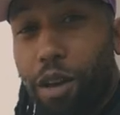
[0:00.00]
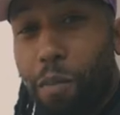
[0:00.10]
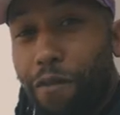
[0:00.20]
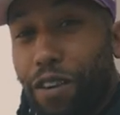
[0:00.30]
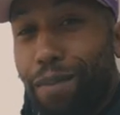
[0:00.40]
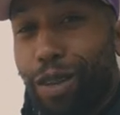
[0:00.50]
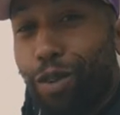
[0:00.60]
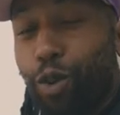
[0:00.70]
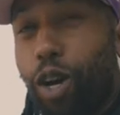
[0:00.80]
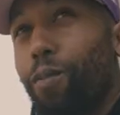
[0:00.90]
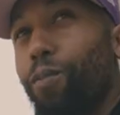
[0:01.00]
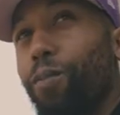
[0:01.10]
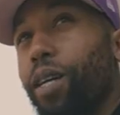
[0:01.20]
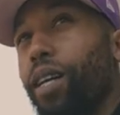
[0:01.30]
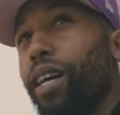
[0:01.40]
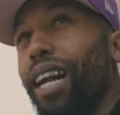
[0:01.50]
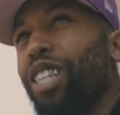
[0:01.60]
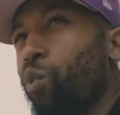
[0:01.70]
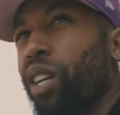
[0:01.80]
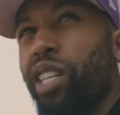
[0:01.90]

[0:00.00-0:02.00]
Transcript: my family grew up, and I just wanna